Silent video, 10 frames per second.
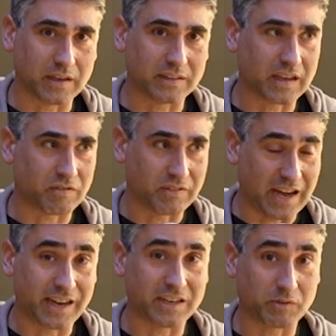And like
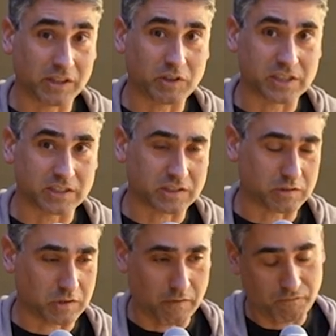that really is. So
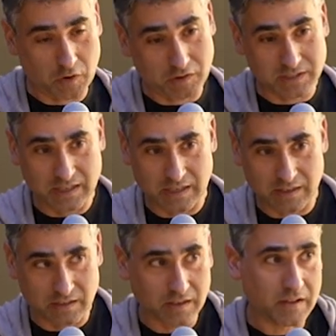don't focus
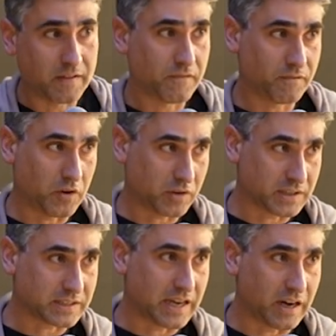in,
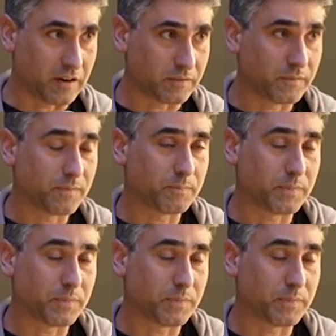focus out.